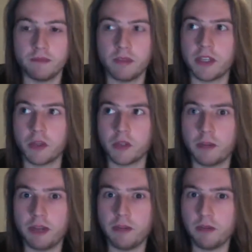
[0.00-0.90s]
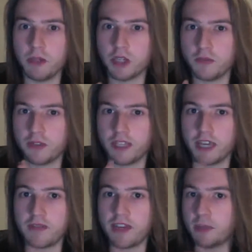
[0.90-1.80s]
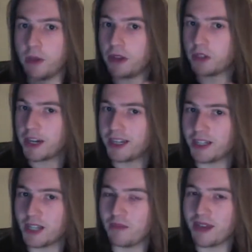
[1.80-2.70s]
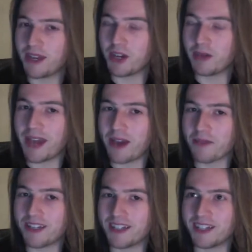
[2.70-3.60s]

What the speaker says: But there's also been a bunch of TV spot trailers that have been coming out recently.